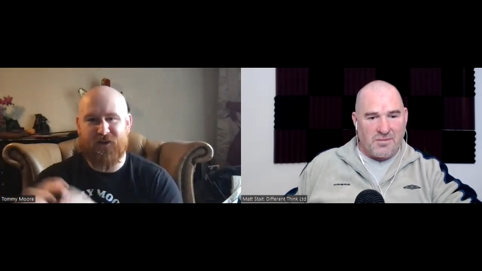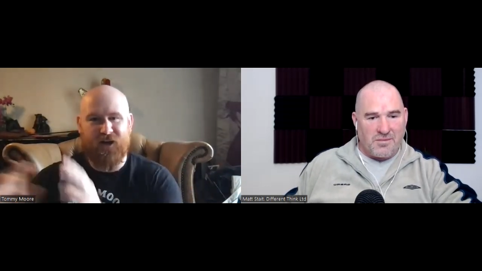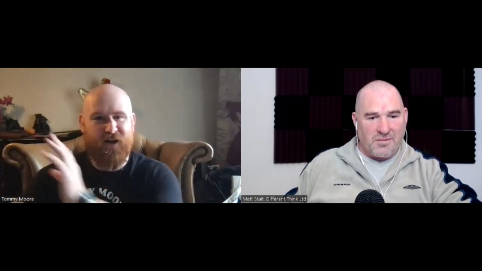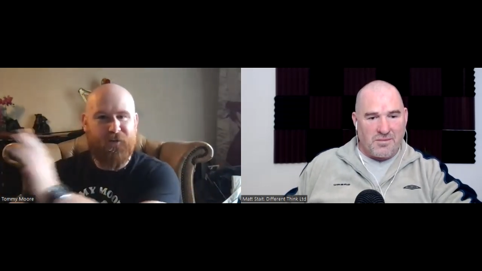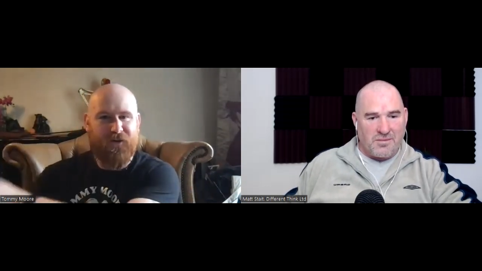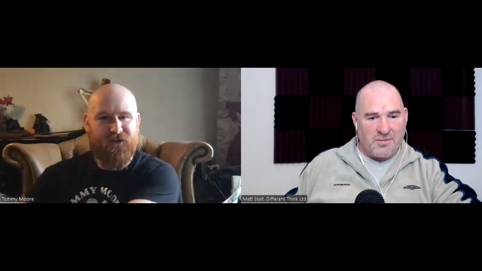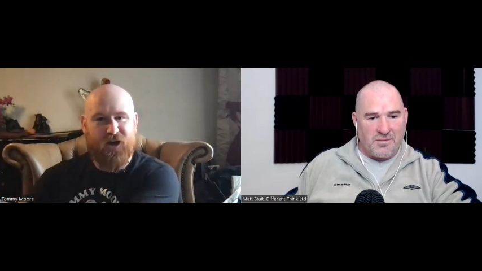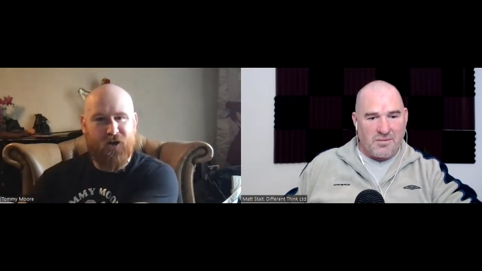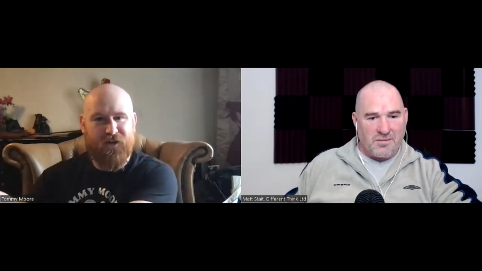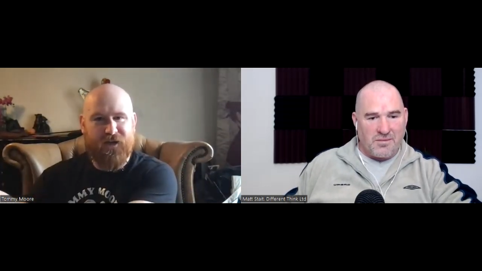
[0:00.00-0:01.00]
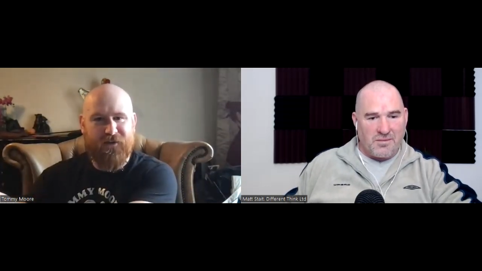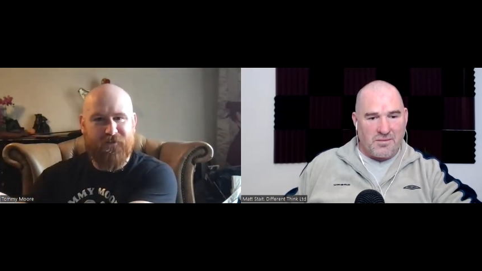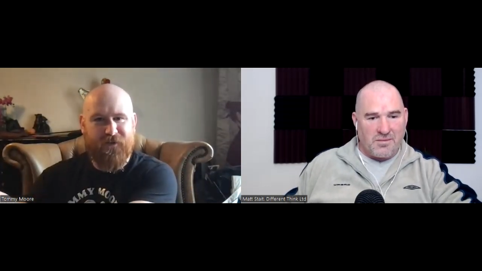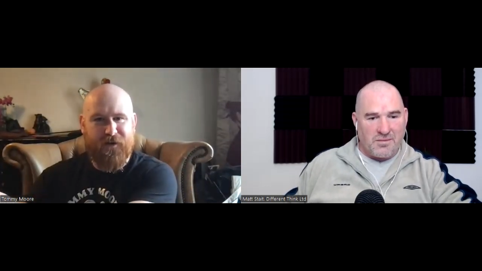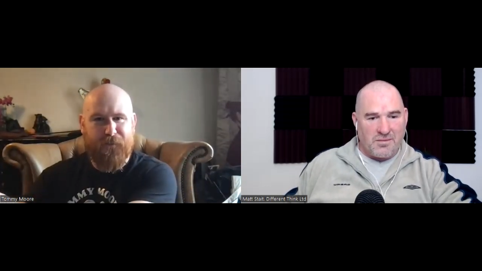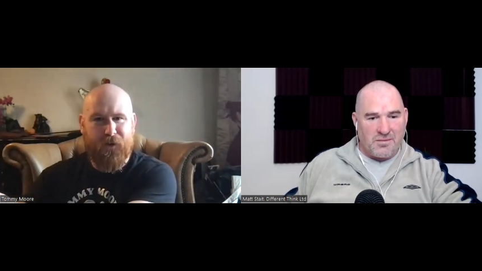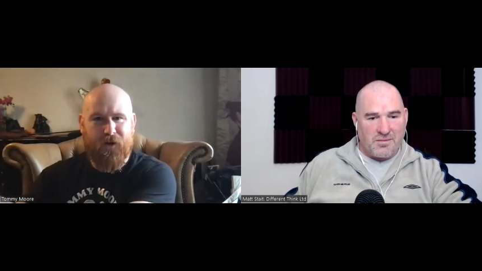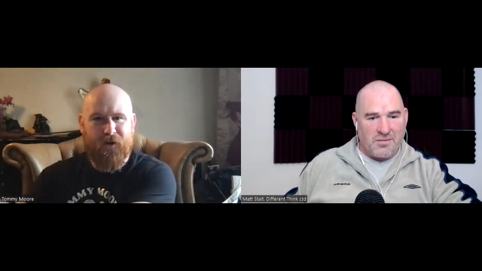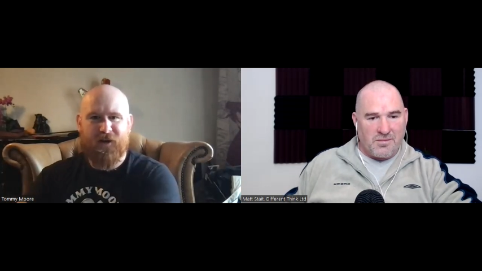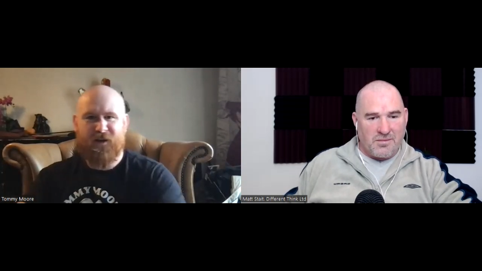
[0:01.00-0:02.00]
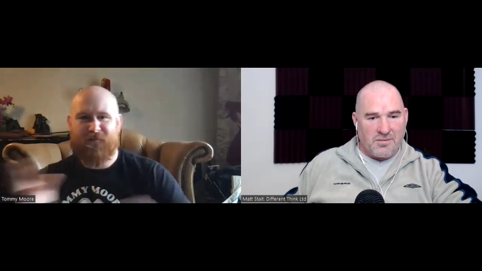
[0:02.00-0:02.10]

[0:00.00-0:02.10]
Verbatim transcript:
Speaker 1: The early ones are hokey and very poor.